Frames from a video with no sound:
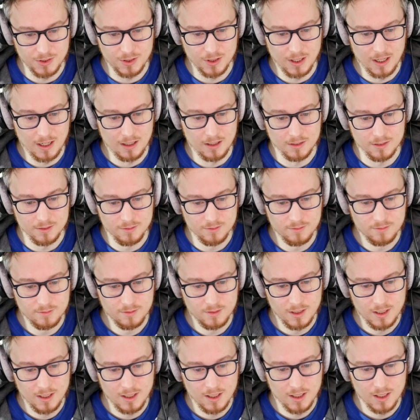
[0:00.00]
Crown,
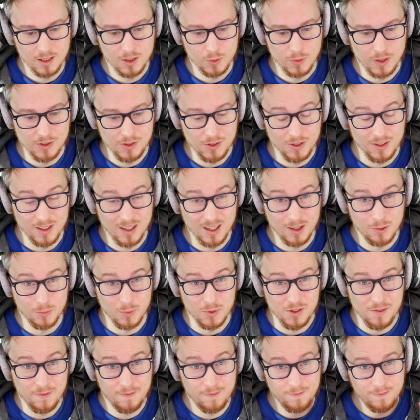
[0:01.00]
question card
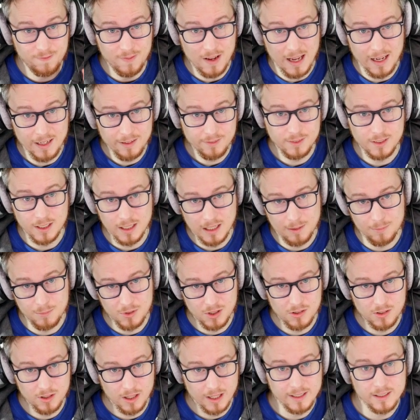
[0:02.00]
was 5 times
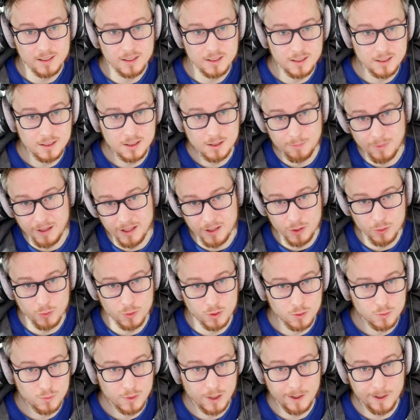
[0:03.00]
as likely to make you
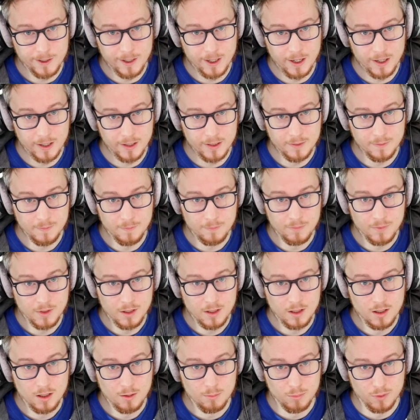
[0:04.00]
a rare card
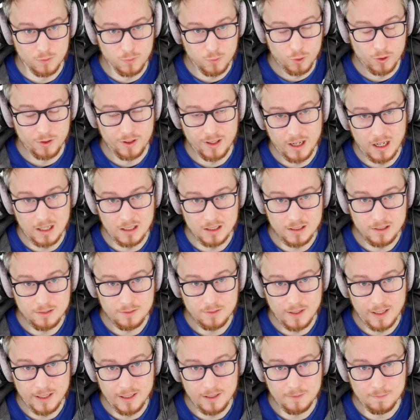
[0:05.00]
before that elite
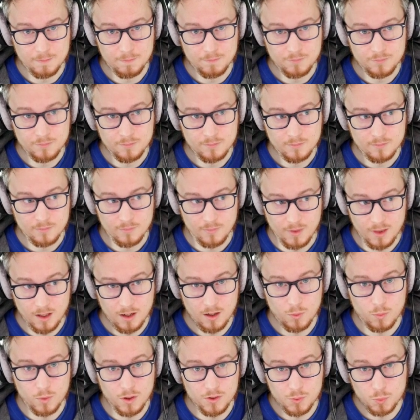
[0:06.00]
fight than
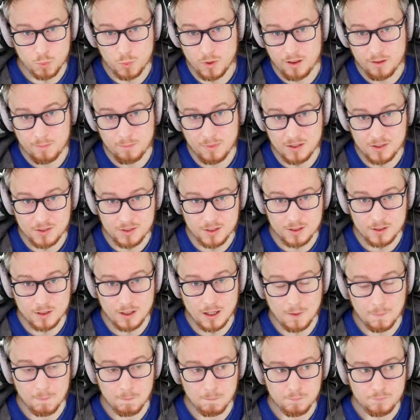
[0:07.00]
it was with Busted
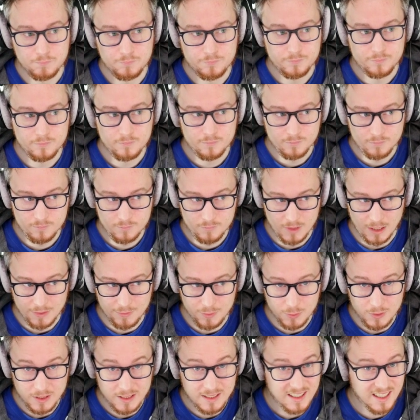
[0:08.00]
Crown. If
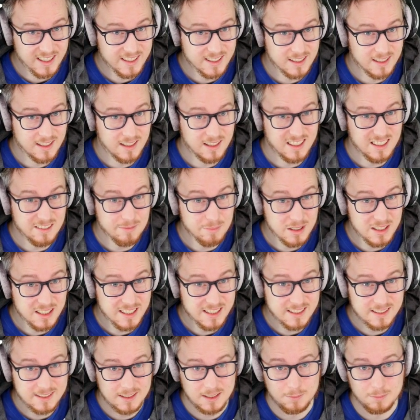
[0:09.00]
you need like an
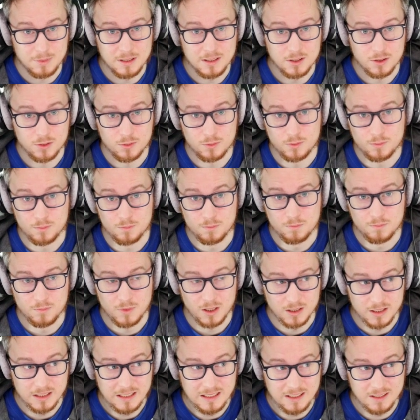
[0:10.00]
Immolate to beat the
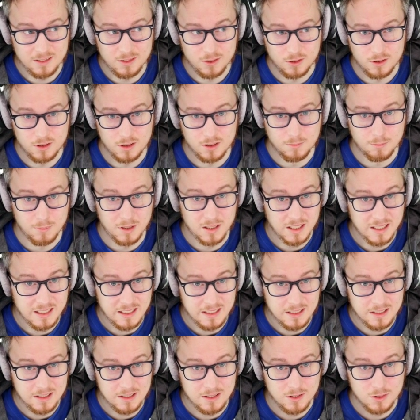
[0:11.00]
elite, or a
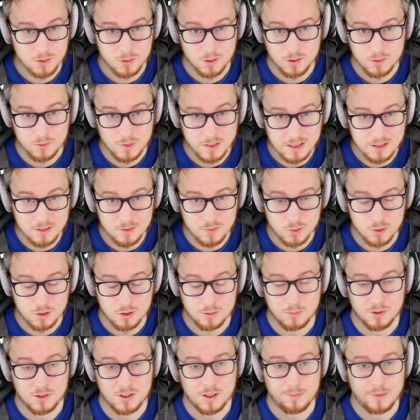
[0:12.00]
Malaise or a Wraith
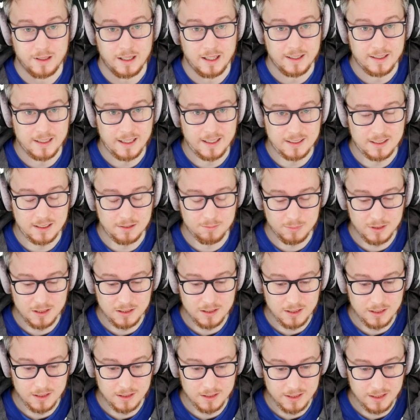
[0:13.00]
form or something like that to beat
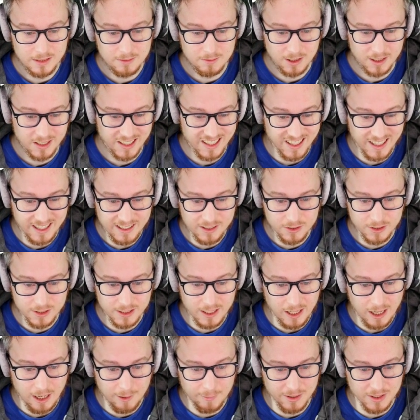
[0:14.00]
the elite in
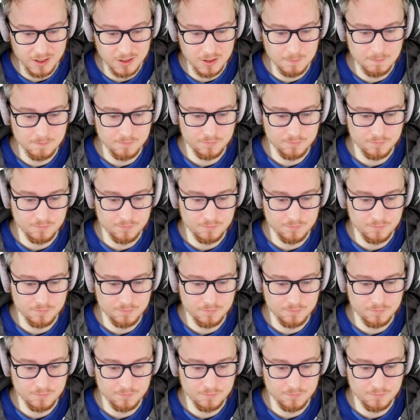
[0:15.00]
electrodynamics,